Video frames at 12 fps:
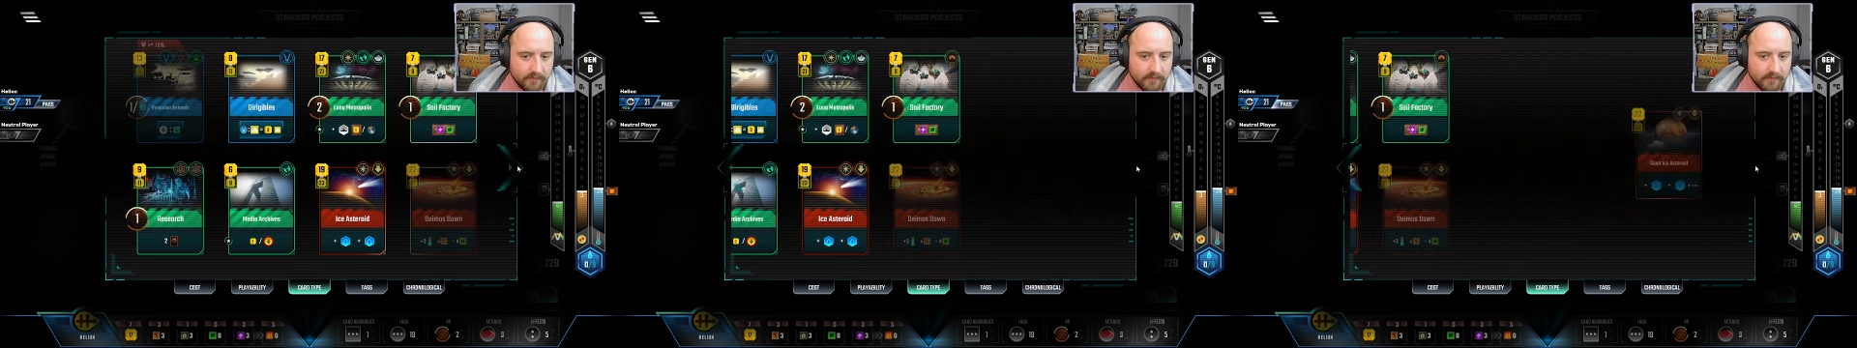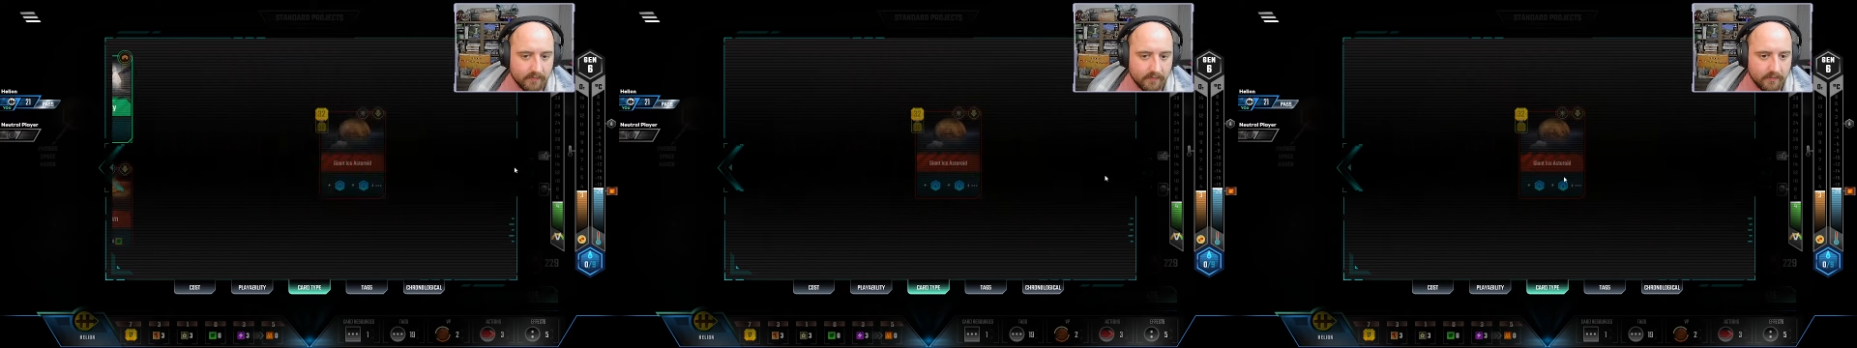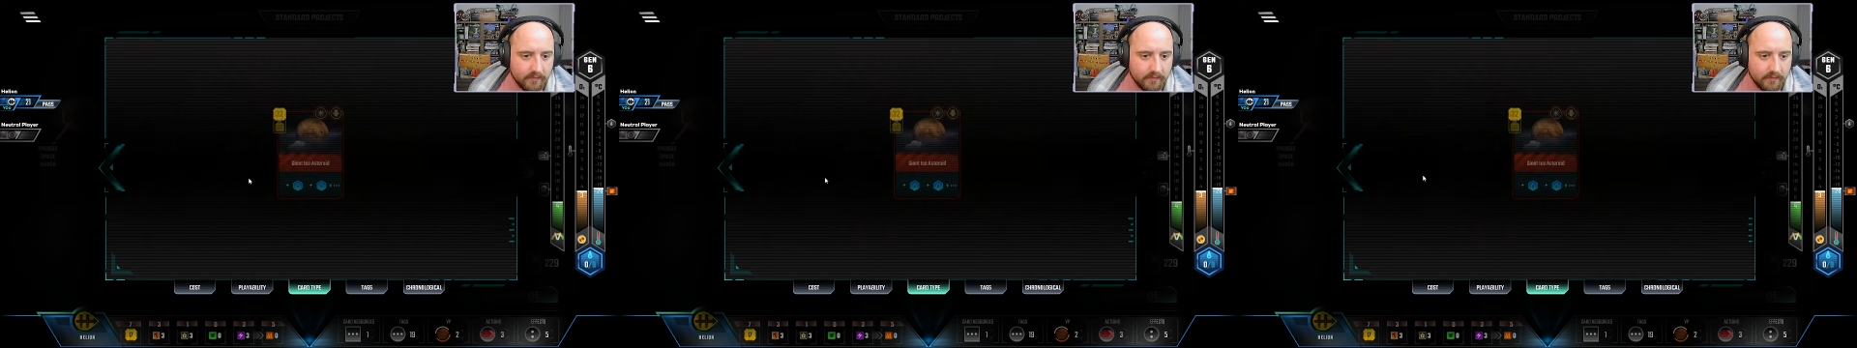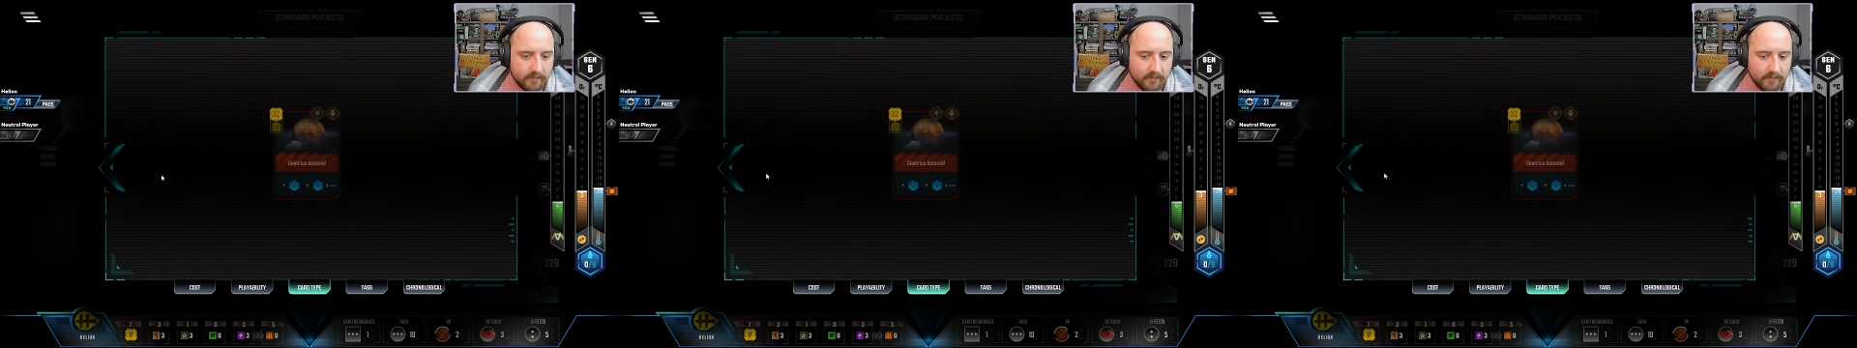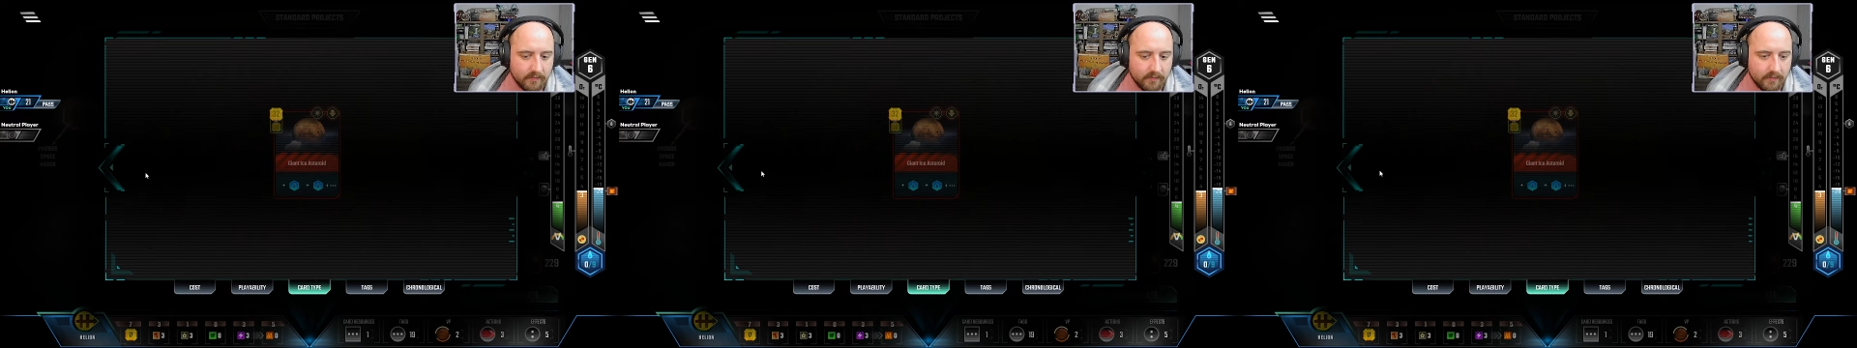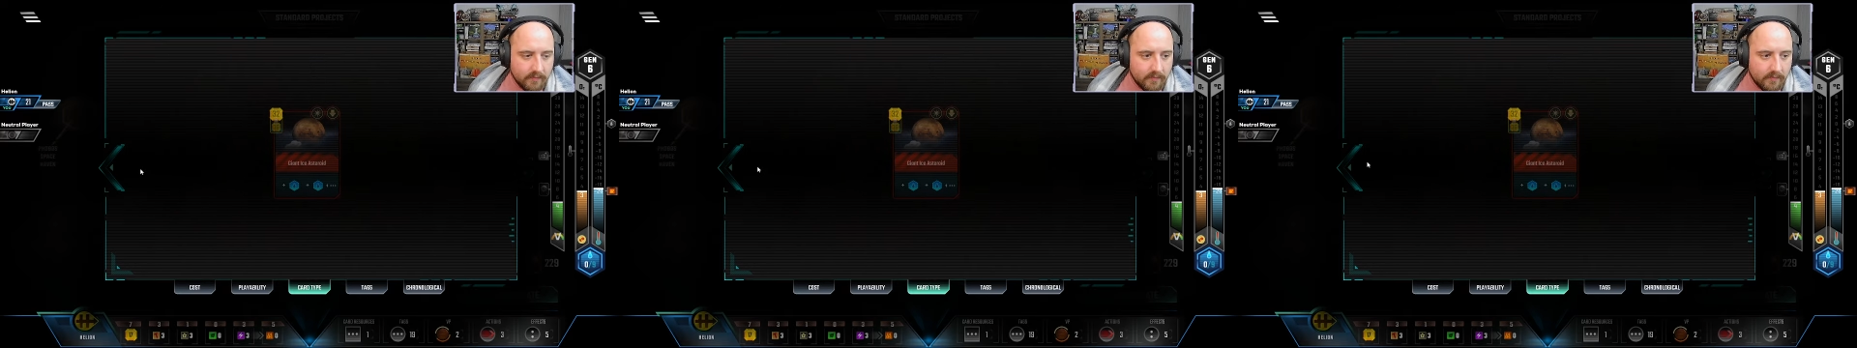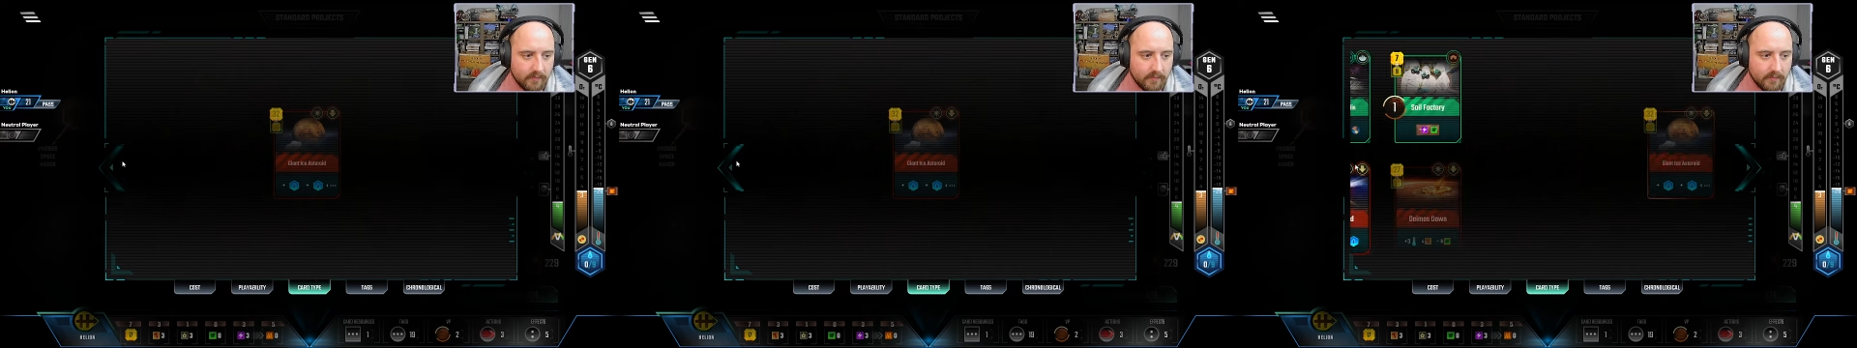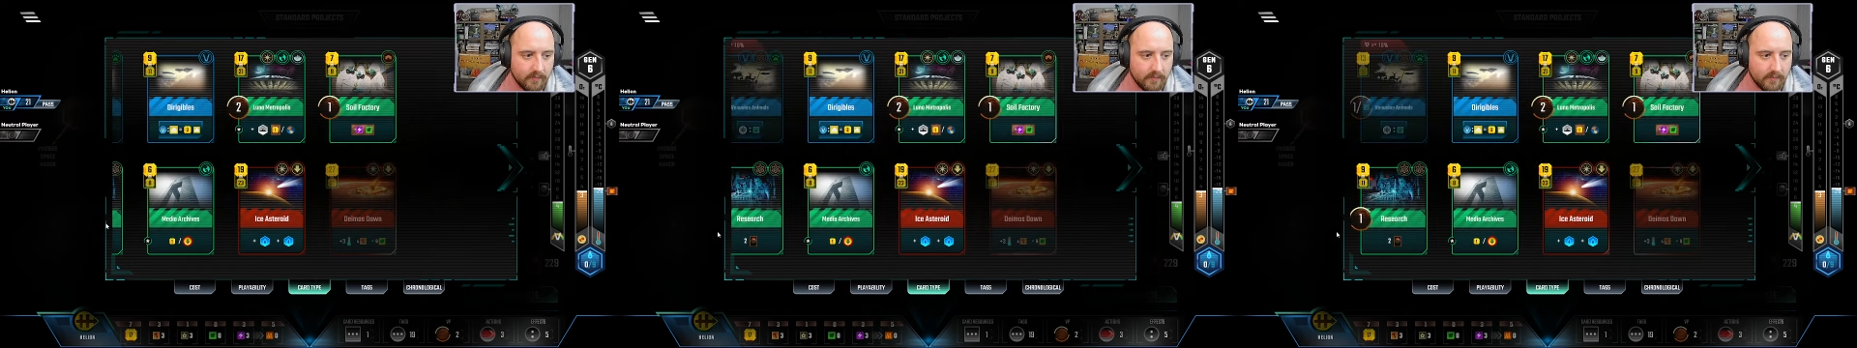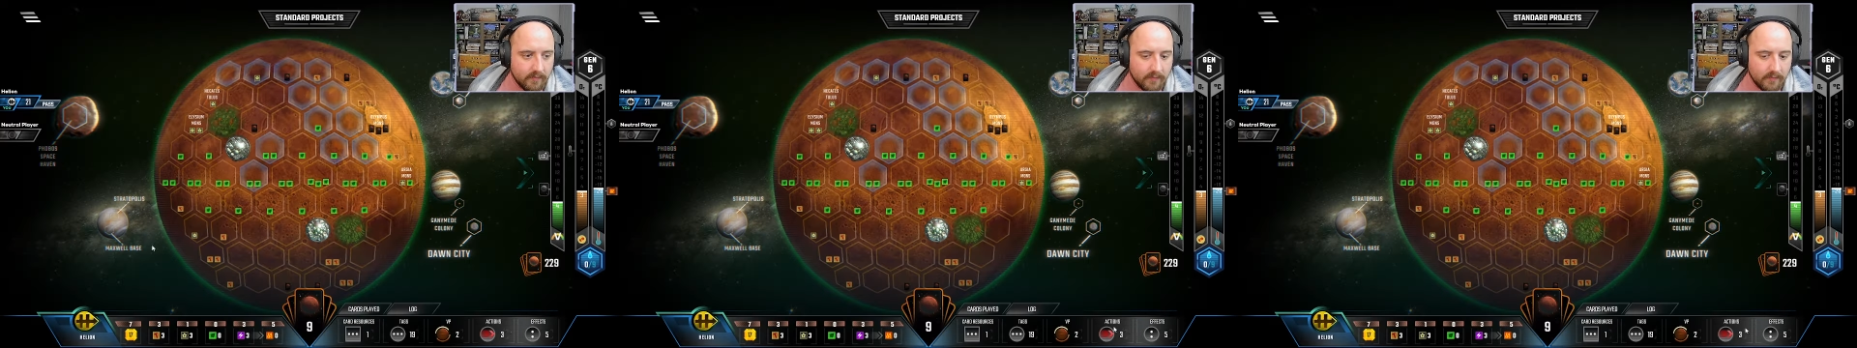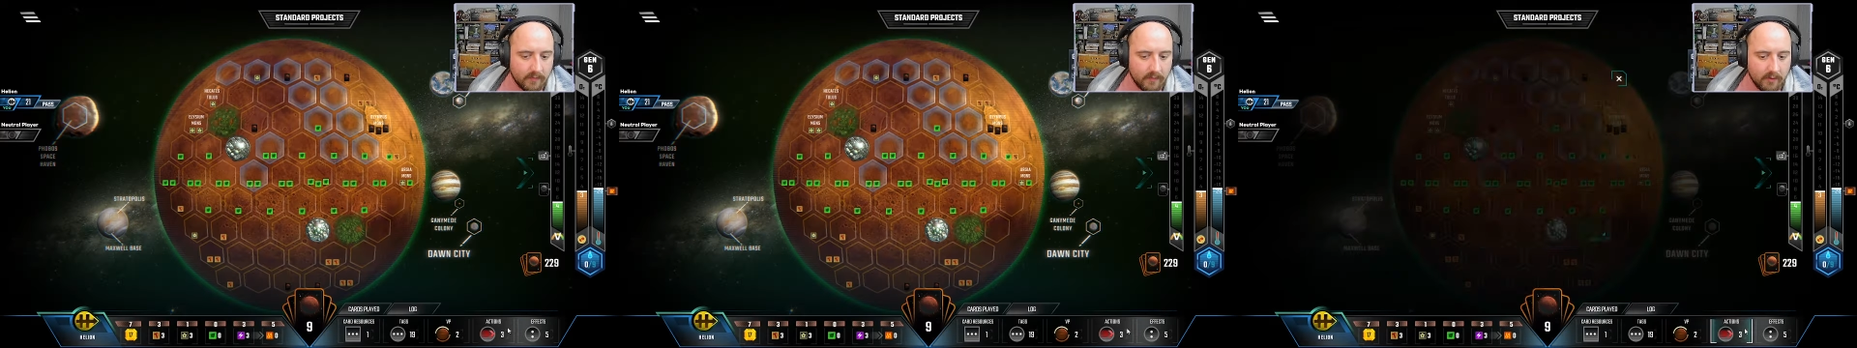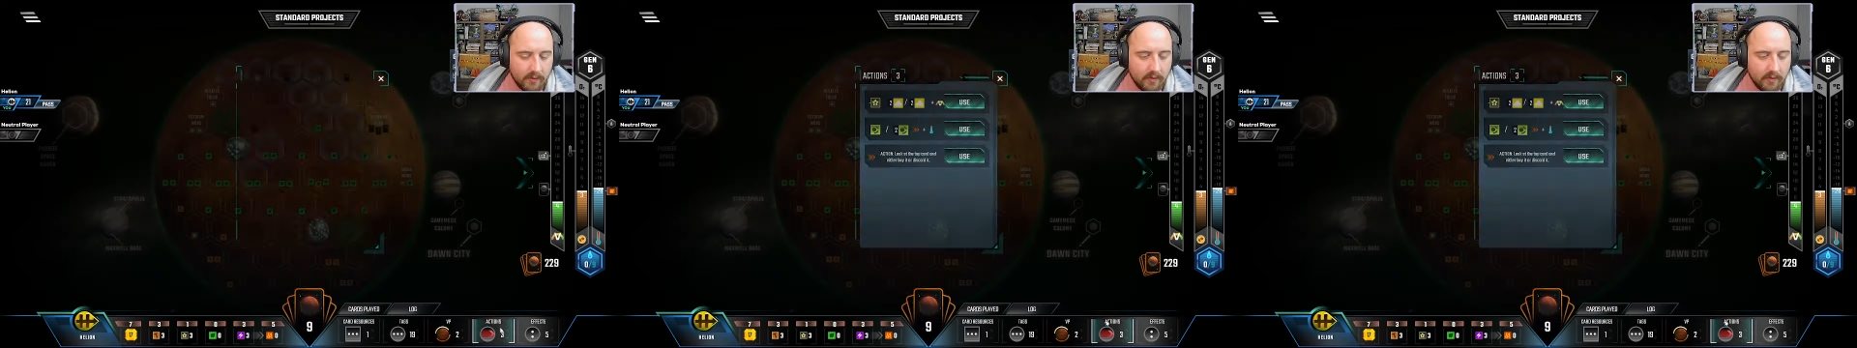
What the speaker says: (silence)